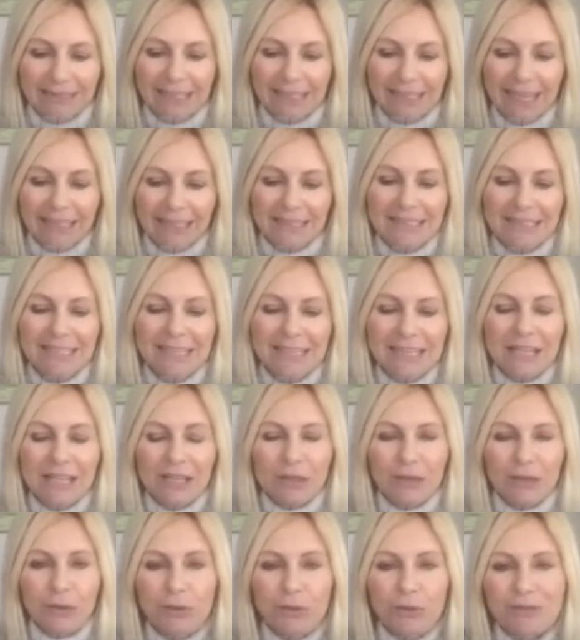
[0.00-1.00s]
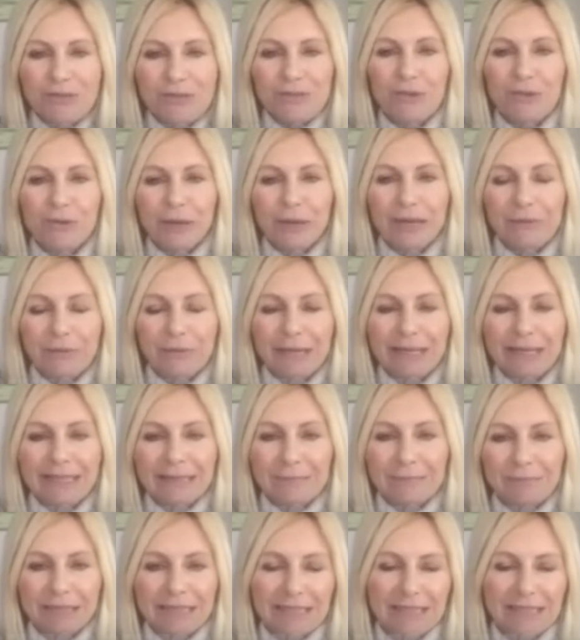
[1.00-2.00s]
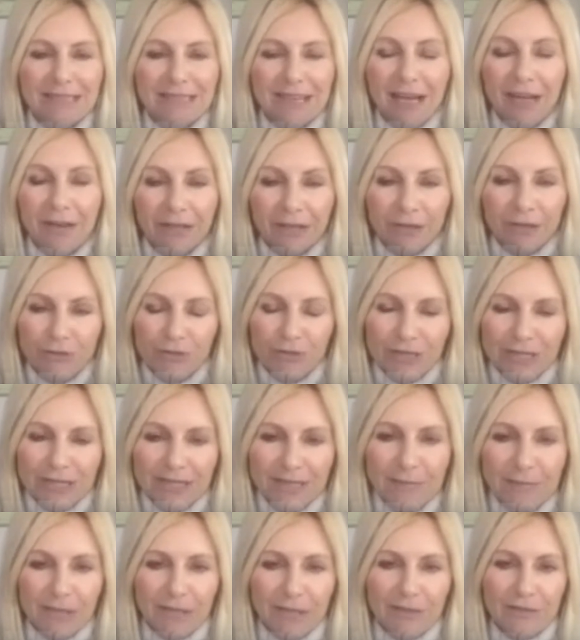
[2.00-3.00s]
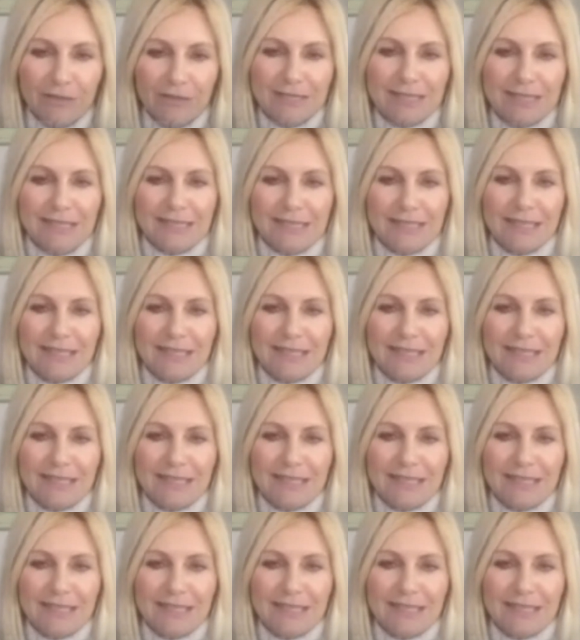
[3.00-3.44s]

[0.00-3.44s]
And your story really piqued our interest because